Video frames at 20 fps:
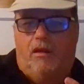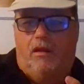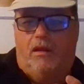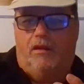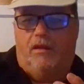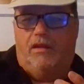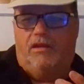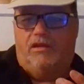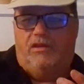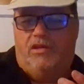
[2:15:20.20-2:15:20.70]

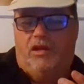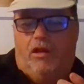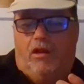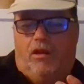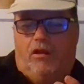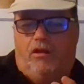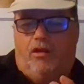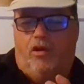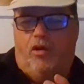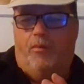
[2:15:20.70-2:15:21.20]
and then
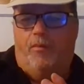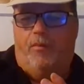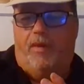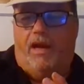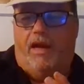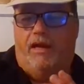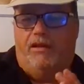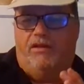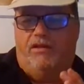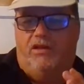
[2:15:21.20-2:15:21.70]
I'd come
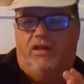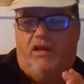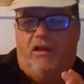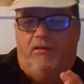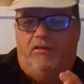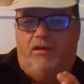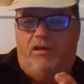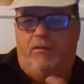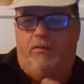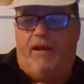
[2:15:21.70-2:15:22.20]
back and she'd go,
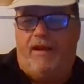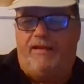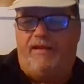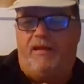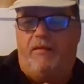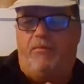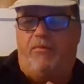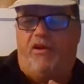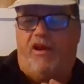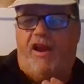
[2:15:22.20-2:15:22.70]
"You had
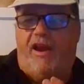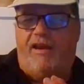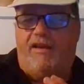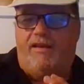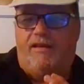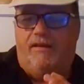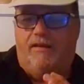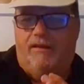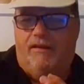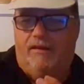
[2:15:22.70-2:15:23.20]
the
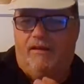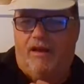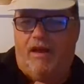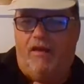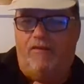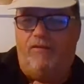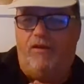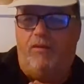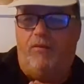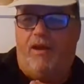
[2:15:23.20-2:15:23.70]
bread?
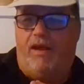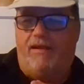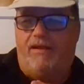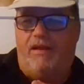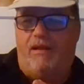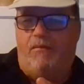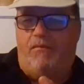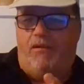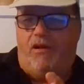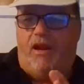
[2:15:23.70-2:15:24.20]
Have you had
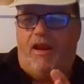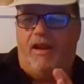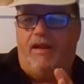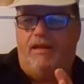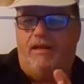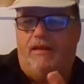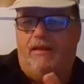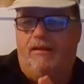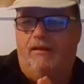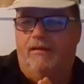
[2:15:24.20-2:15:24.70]
the
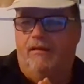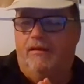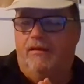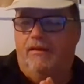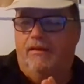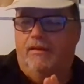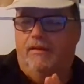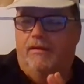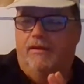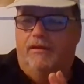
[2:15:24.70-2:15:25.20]
bread?"
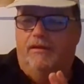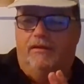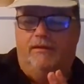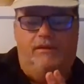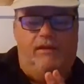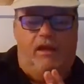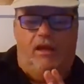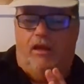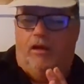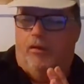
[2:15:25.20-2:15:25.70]

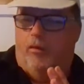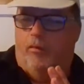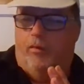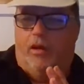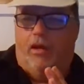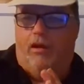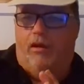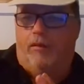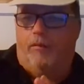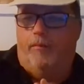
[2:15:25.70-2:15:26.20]
No,
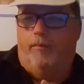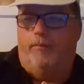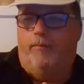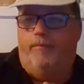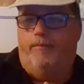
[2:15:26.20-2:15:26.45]
mum.